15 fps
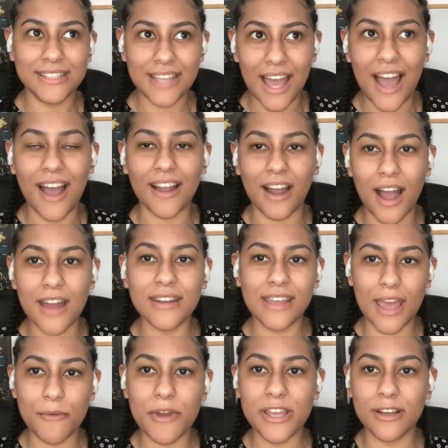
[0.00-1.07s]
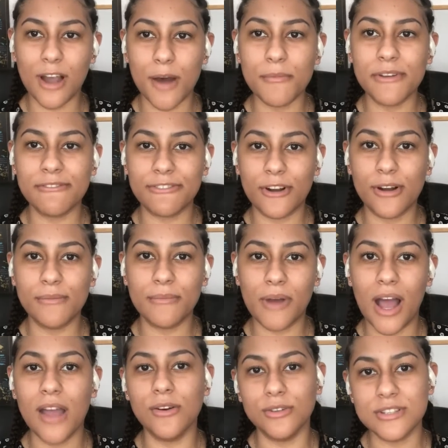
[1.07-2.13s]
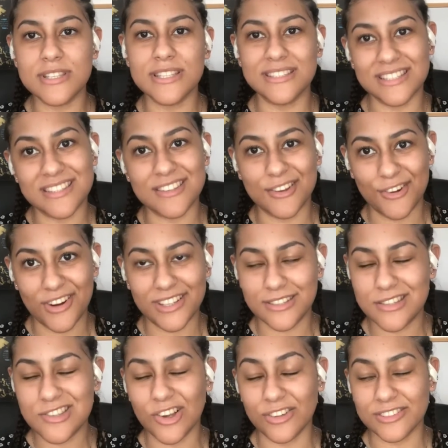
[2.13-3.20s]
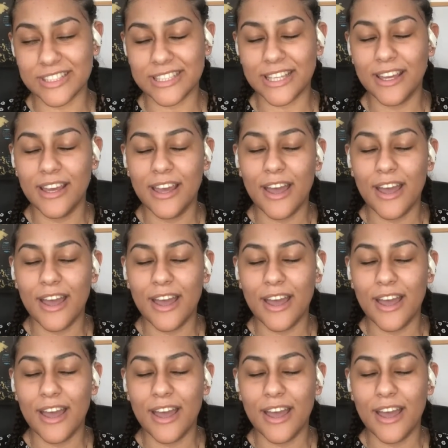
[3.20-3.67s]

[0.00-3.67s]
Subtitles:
Yeah, I kind of get where you're coming from, but I also disagree. Sorry.